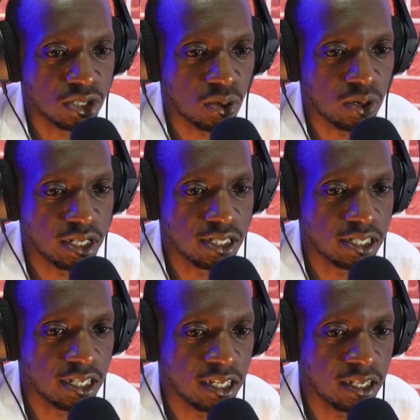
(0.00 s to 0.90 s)
So
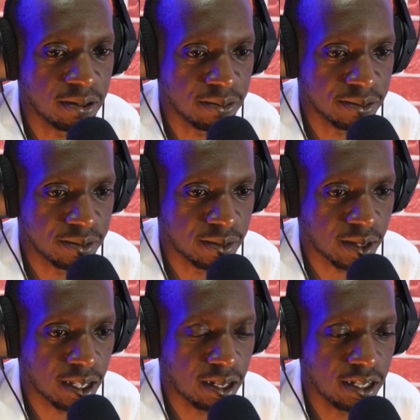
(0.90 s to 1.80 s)
let's see
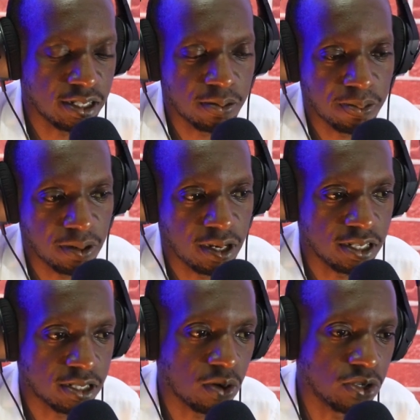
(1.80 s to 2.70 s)
let's
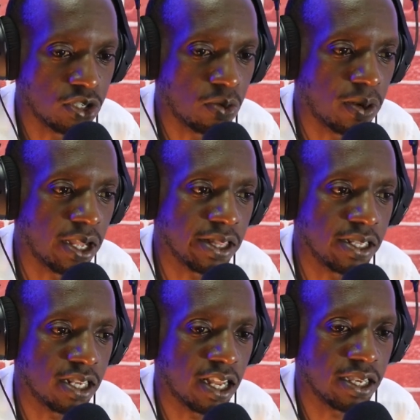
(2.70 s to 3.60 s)
let's continue
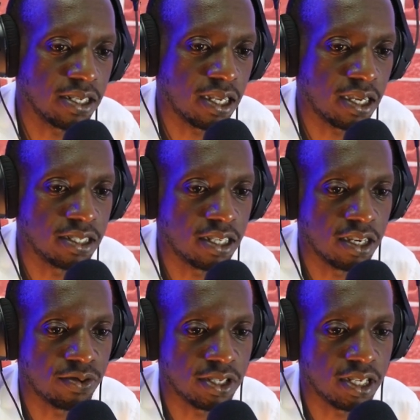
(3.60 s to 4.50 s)
playing this line and
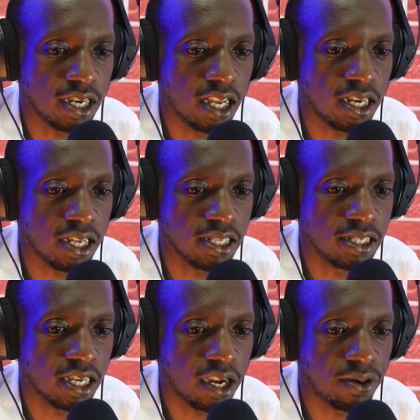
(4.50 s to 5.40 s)
it's an interesting line
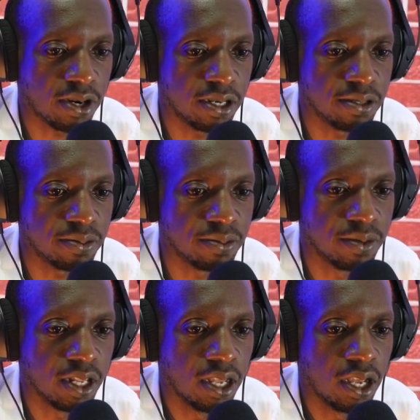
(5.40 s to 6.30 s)
against the Caro-Kann.
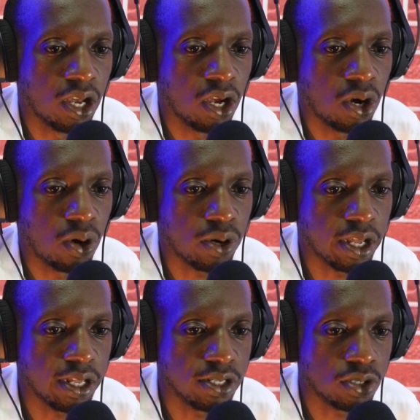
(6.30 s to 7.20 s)

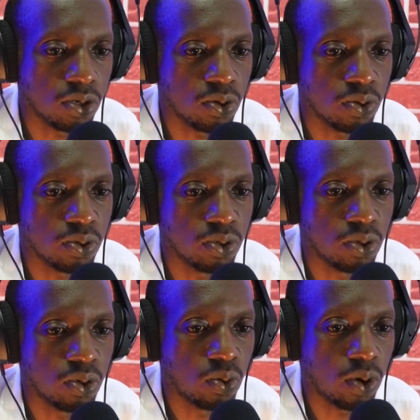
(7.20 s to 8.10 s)
Okay, so
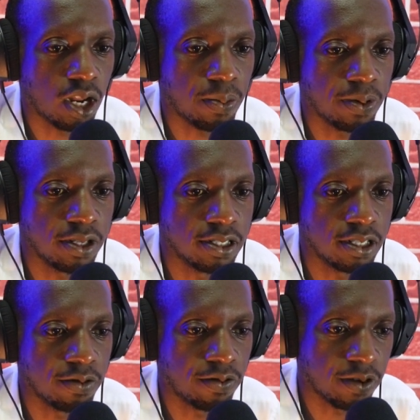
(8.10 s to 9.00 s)
what
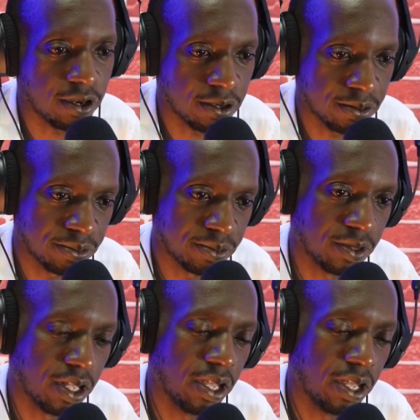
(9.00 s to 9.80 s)
happens if uh,